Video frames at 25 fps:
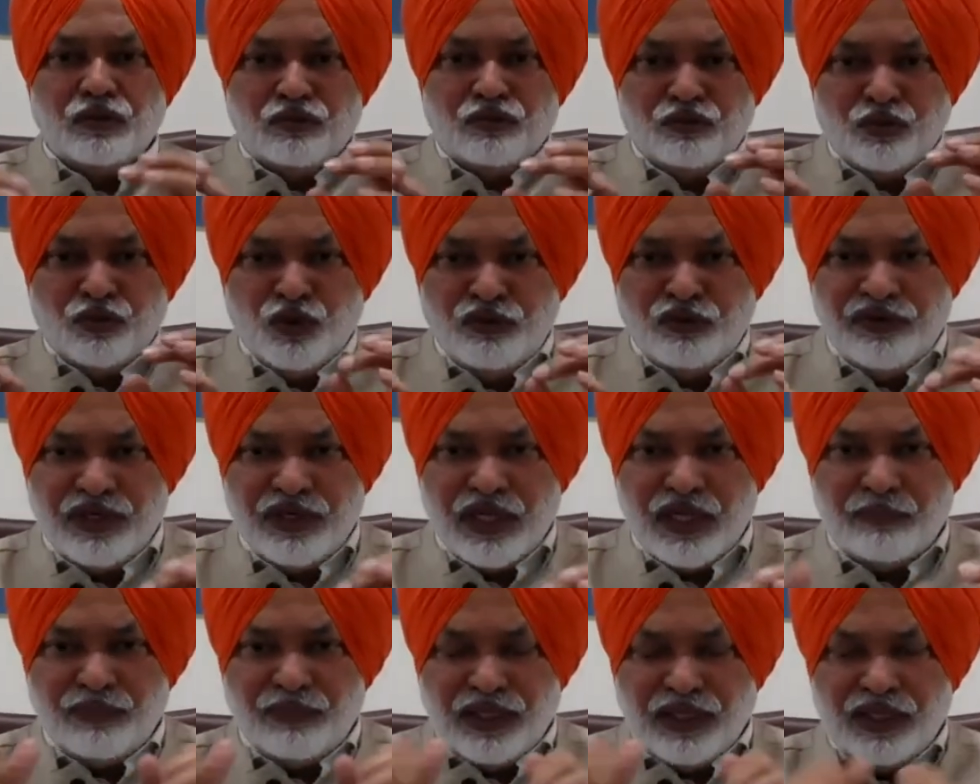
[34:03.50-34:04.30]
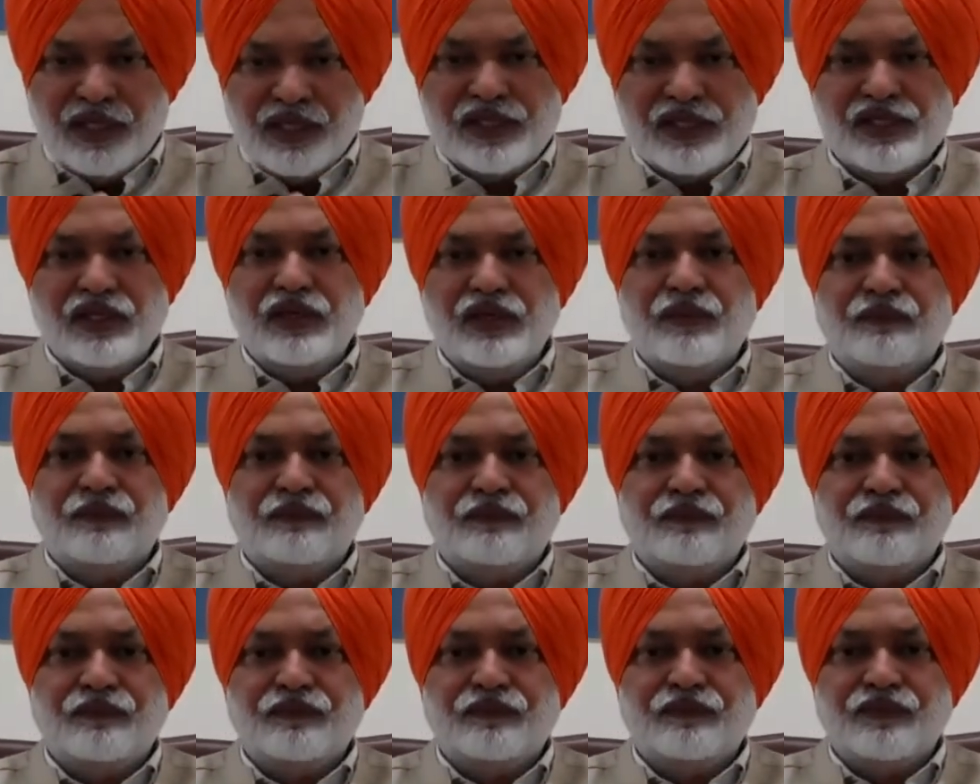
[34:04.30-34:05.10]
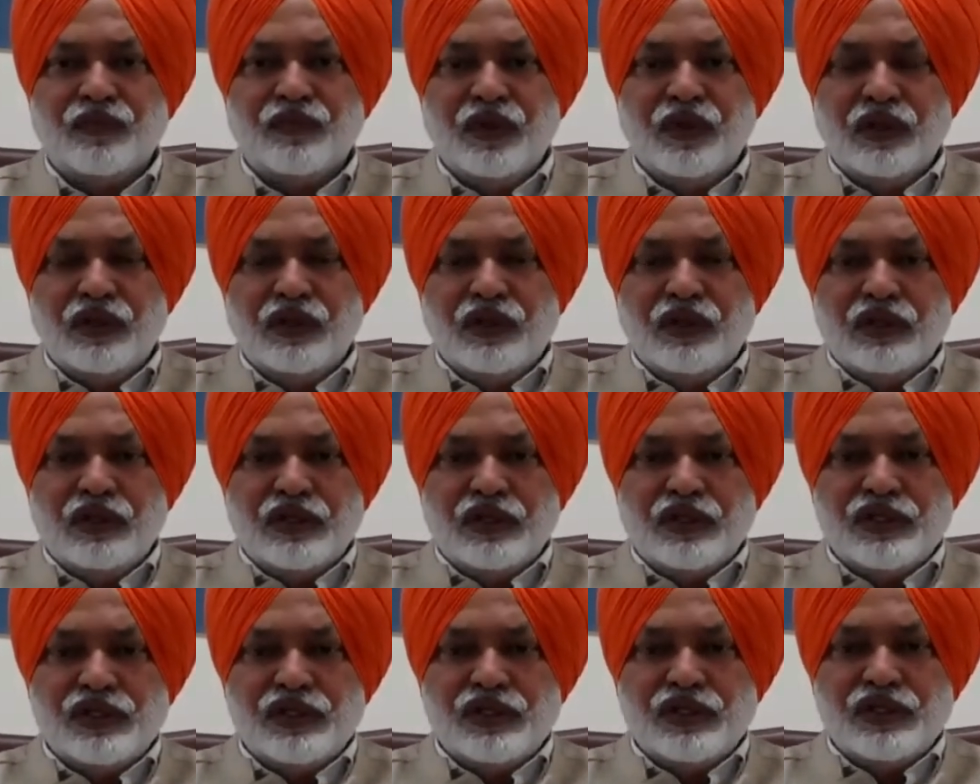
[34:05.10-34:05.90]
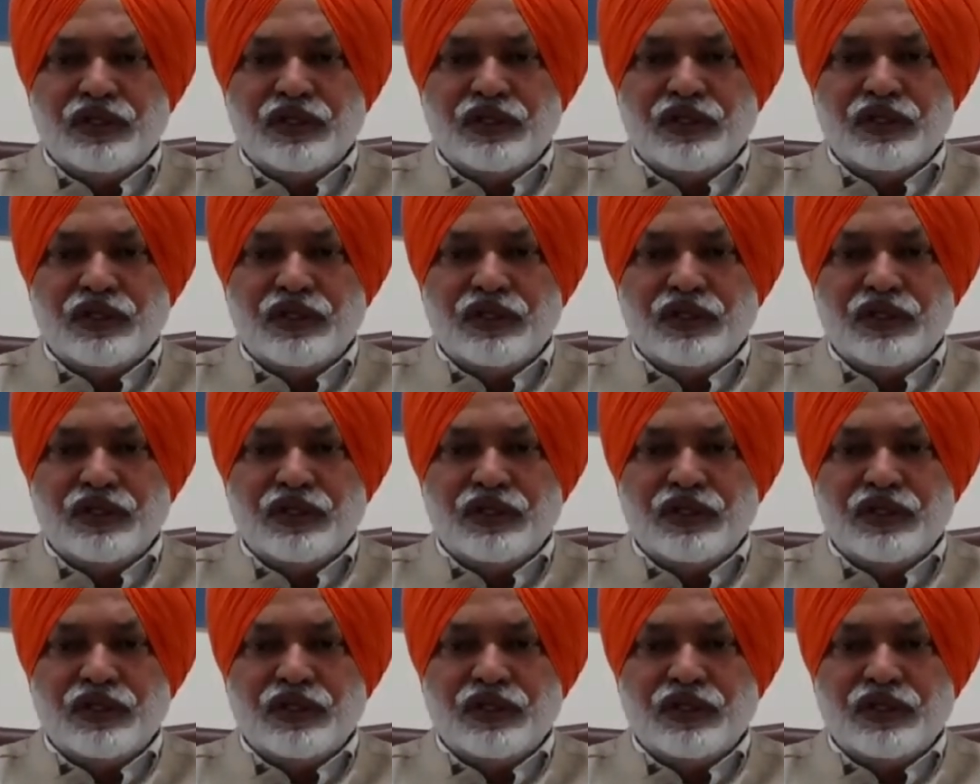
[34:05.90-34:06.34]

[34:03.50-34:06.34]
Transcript: move an application seeking